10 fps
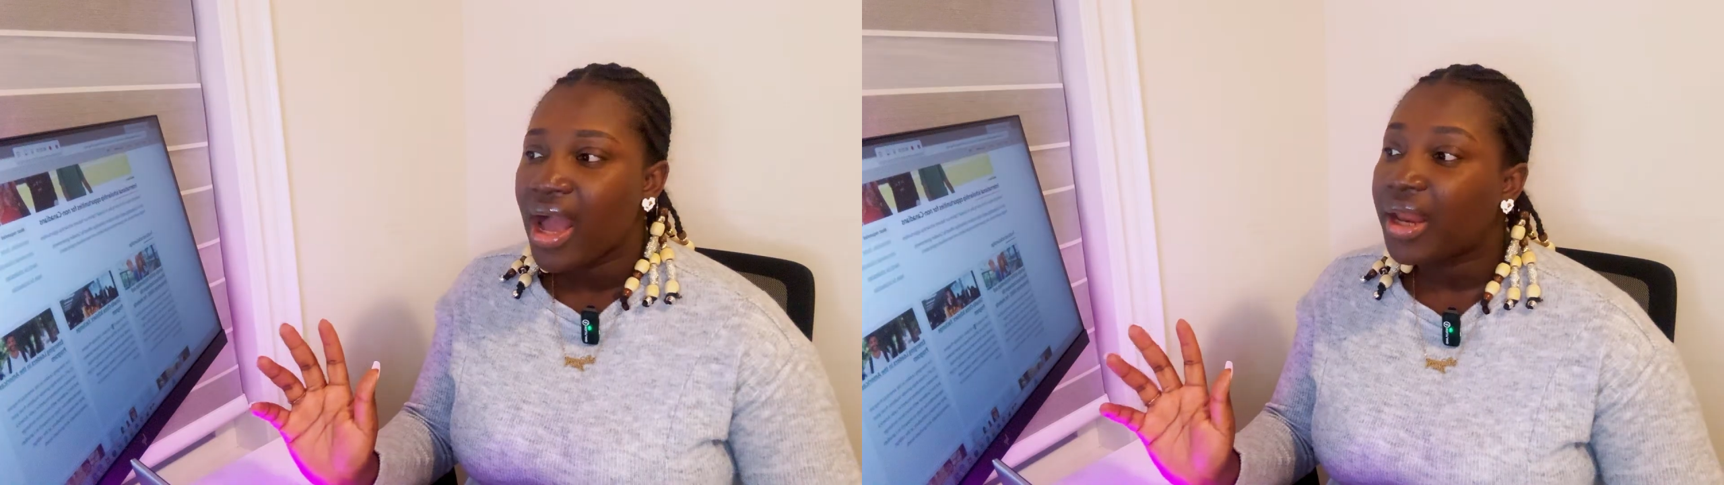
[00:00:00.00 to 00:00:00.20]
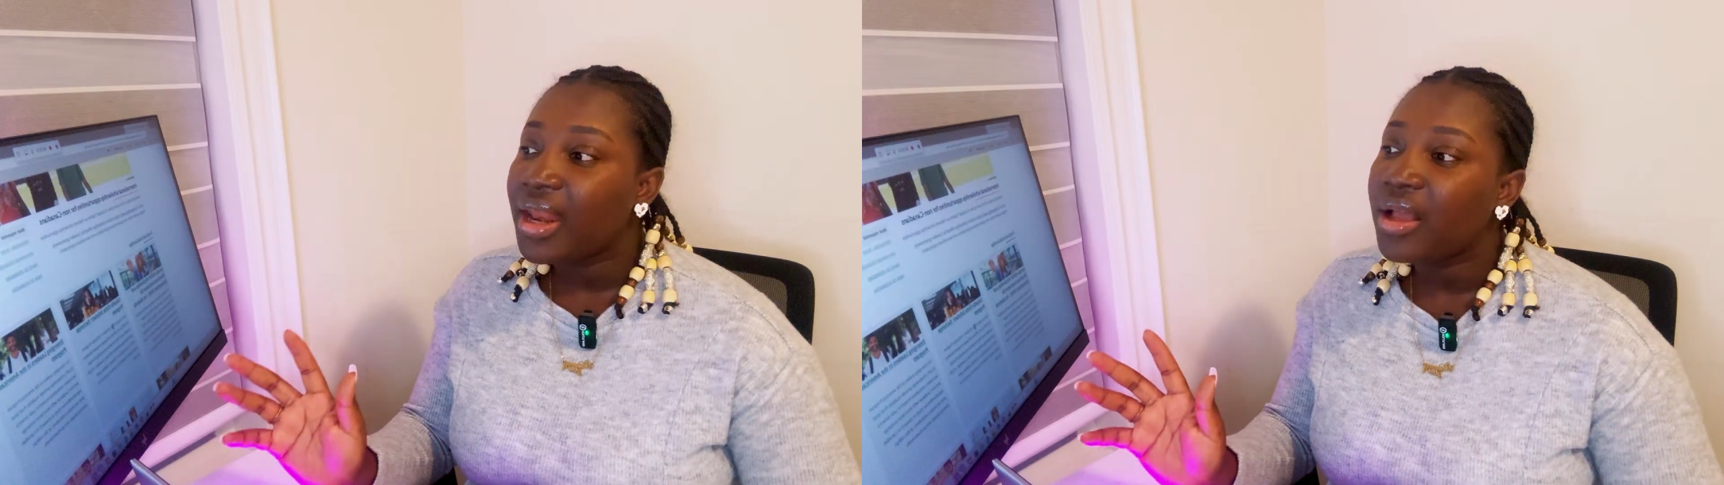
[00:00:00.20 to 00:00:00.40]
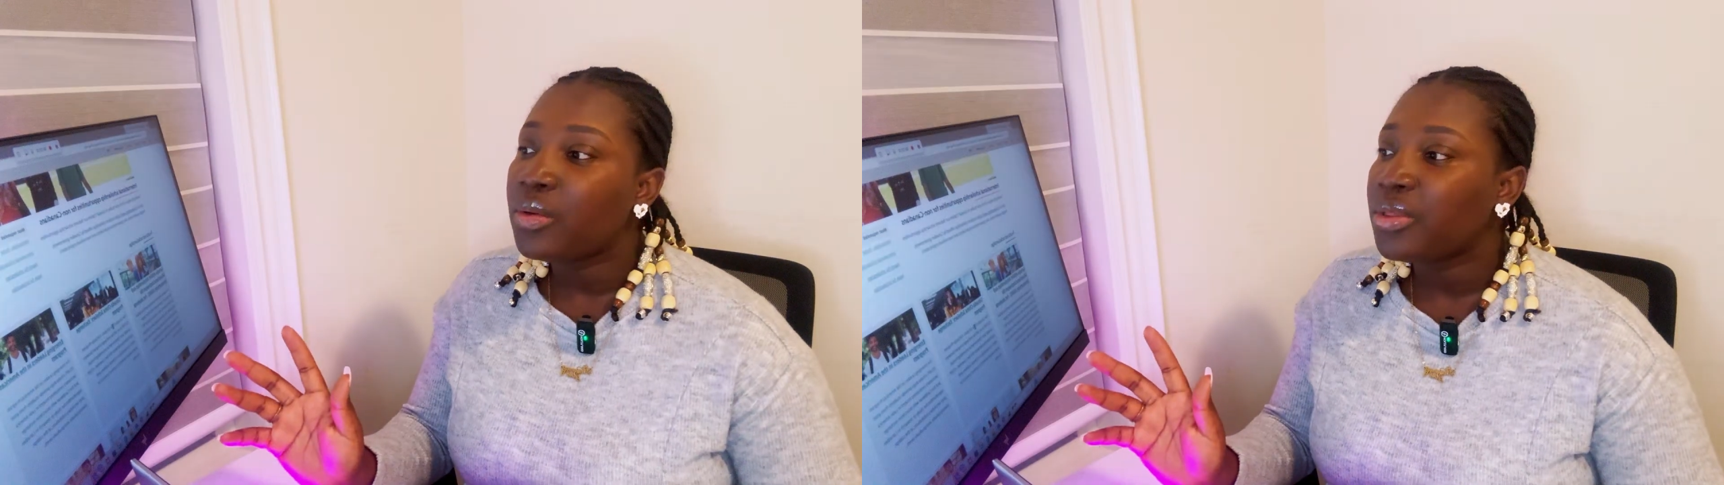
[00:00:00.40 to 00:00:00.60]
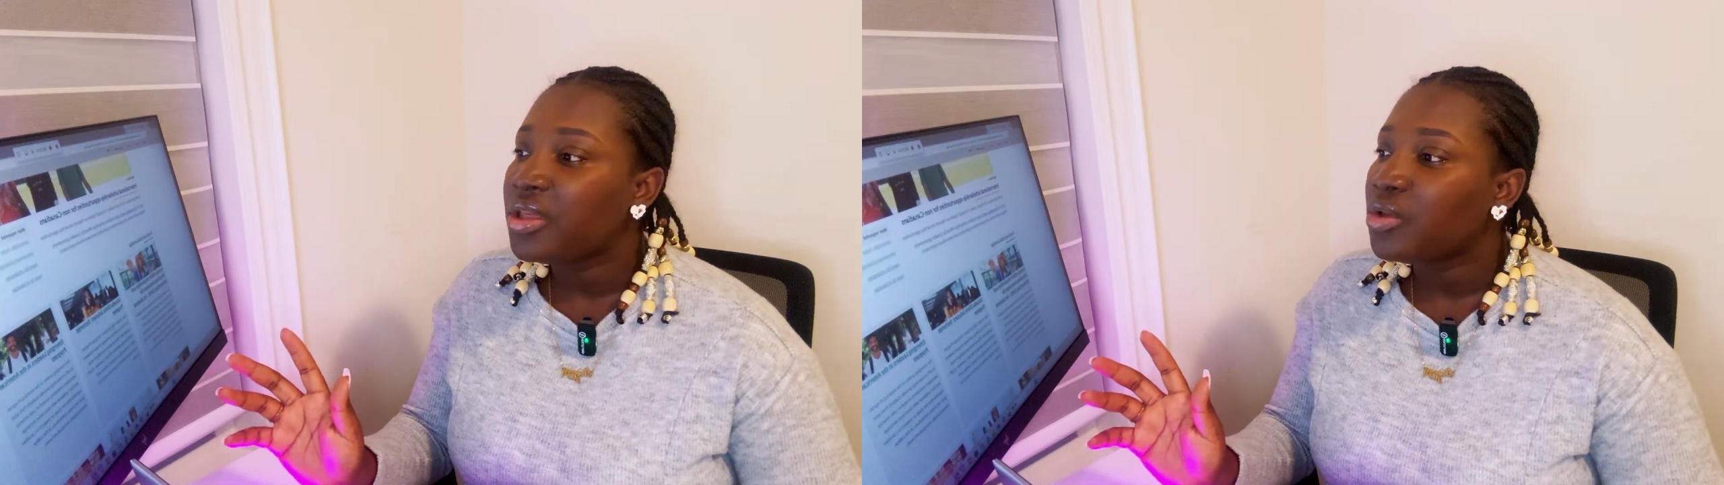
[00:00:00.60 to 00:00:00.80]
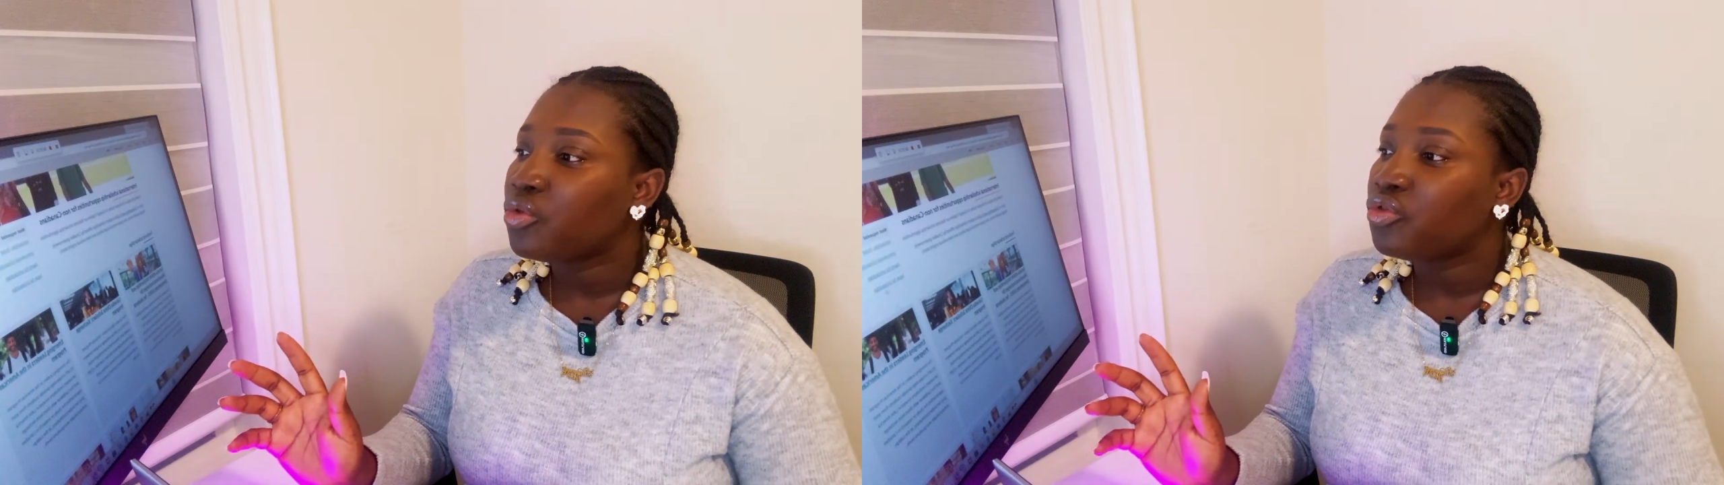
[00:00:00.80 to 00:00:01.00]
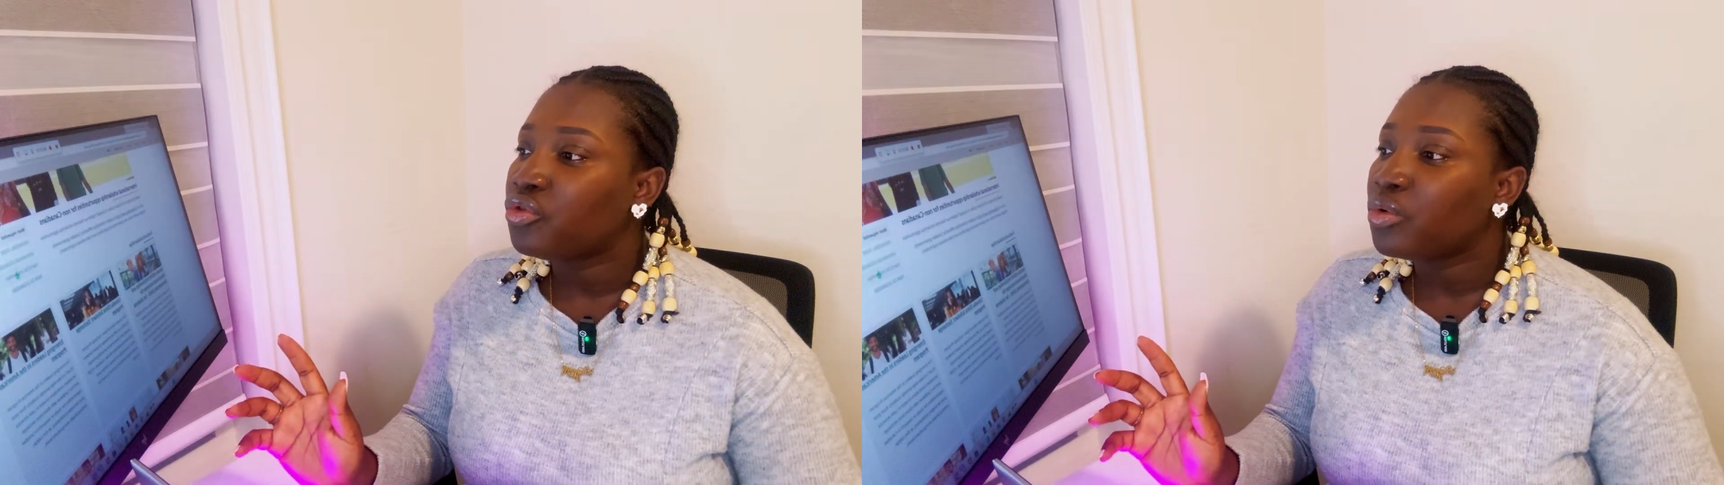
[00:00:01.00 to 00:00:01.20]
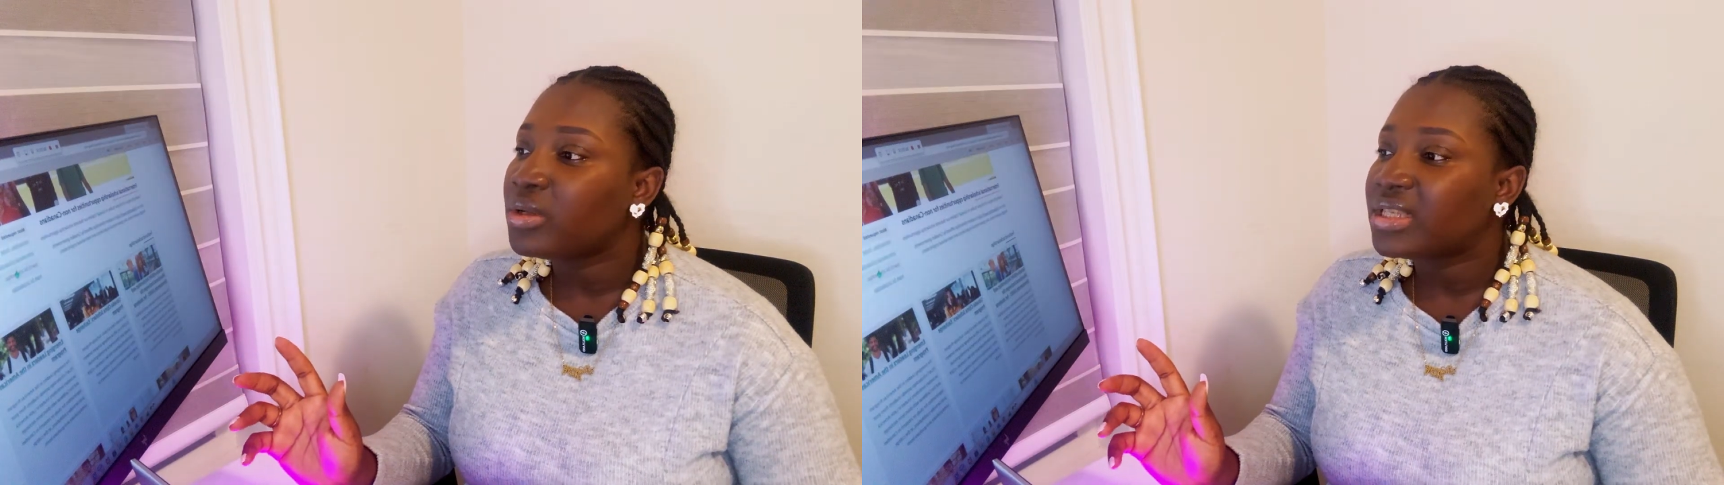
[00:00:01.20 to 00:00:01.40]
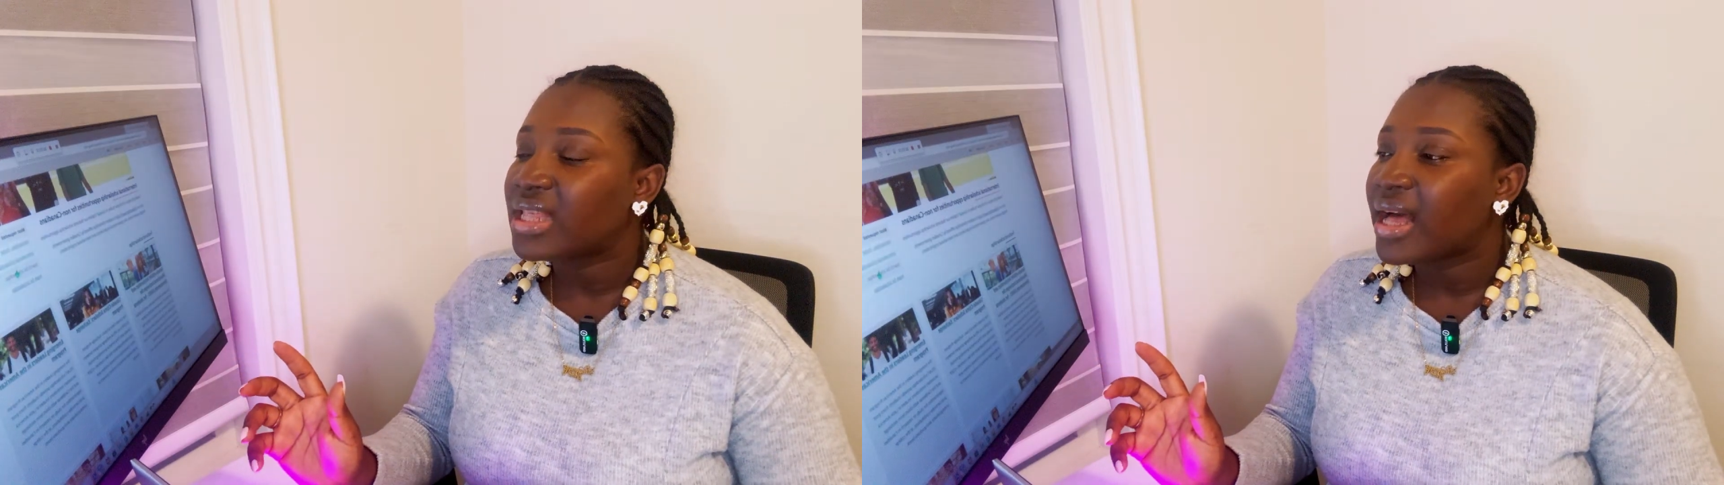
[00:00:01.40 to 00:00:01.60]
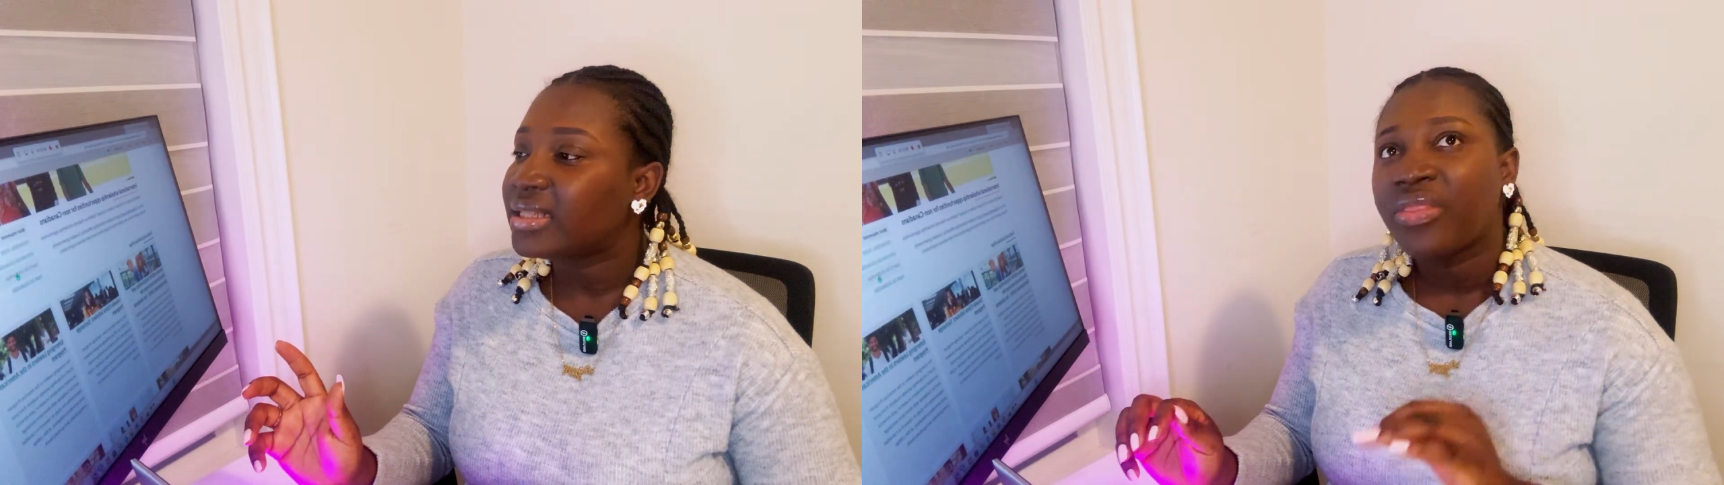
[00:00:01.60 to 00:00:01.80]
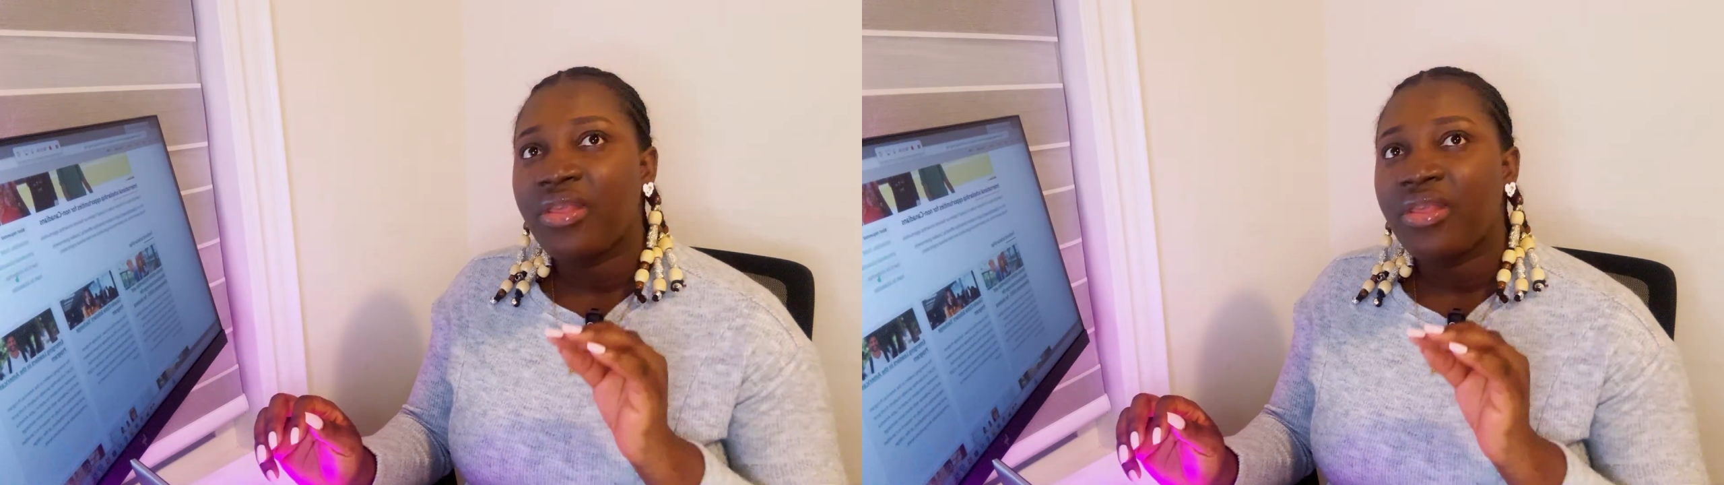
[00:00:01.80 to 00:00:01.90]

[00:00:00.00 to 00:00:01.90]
Another good thing you should know is that